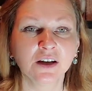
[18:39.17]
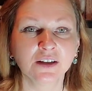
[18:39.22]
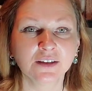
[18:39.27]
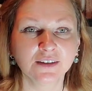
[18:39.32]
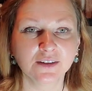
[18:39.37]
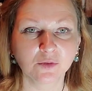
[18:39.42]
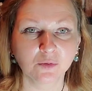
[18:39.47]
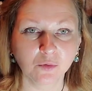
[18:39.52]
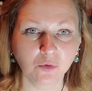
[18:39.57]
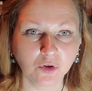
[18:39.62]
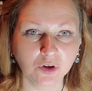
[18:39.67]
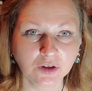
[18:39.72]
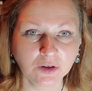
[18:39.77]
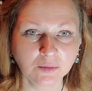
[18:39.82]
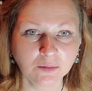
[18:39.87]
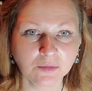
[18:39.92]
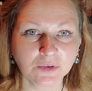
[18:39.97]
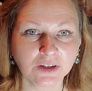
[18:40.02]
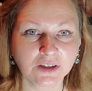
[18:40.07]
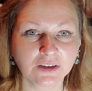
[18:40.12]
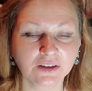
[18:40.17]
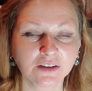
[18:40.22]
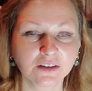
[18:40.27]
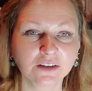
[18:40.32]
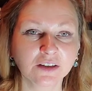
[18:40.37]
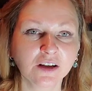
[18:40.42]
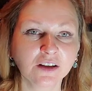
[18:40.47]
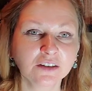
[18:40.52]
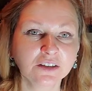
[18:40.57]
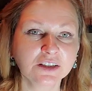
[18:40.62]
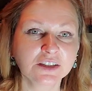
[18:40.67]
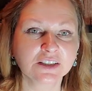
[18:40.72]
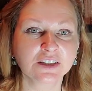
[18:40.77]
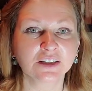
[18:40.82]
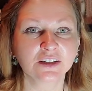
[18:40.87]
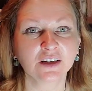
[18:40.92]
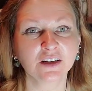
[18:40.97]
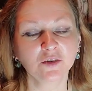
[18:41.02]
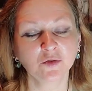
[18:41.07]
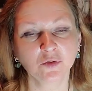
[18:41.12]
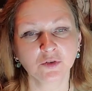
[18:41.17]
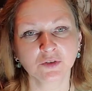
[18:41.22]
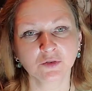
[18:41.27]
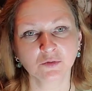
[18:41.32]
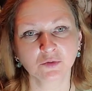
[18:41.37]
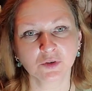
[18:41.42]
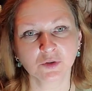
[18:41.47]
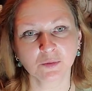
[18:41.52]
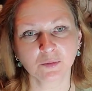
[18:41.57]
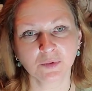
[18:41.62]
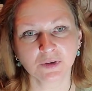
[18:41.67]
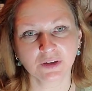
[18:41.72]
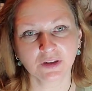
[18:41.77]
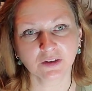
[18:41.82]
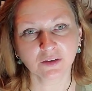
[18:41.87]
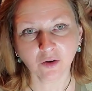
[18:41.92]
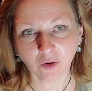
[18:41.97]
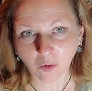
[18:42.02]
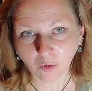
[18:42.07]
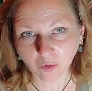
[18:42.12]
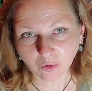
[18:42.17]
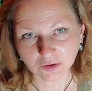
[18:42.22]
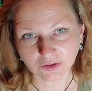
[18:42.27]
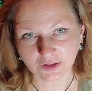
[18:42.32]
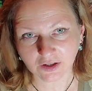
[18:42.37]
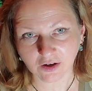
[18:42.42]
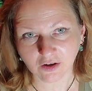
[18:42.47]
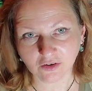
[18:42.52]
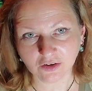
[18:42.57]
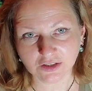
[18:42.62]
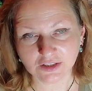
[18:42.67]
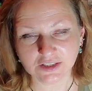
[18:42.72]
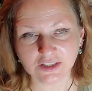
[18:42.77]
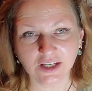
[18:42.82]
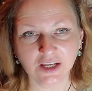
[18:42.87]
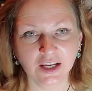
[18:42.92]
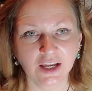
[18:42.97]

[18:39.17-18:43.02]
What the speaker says: the warm colors, another one will be the cold colors,